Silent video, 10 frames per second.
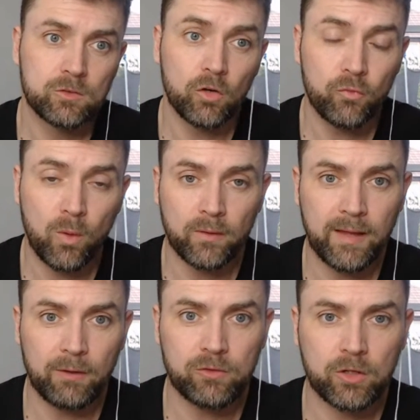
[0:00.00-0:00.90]
Tough one
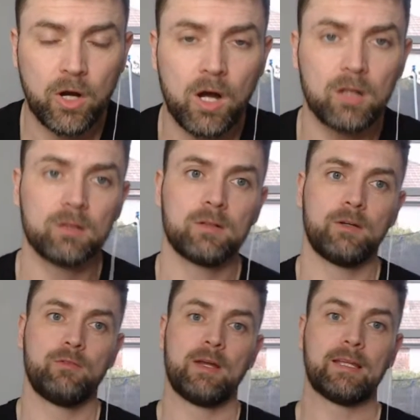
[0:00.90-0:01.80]
now to call.
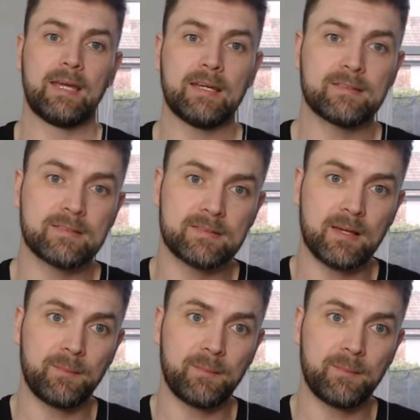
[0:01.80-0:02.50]
It really is.